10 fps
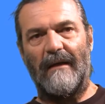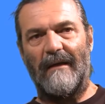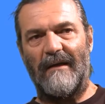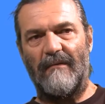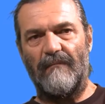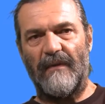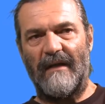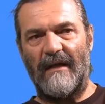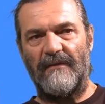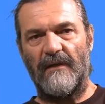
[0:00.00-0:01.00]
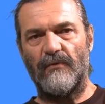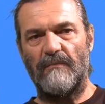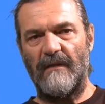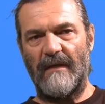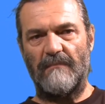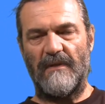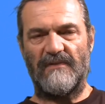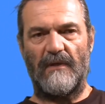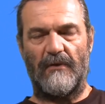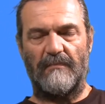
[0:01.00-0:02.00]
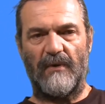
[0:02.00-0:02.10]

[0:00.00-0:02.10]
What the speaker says: And I think to me that means a lot,